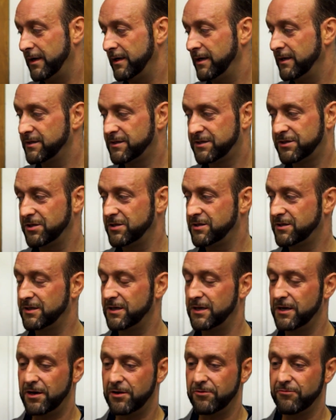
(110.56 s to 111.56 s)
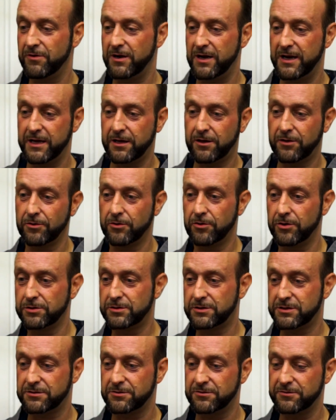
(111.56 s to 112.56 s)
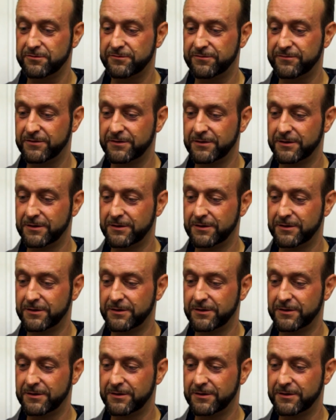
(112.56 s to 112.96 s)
It's just a really good sort of.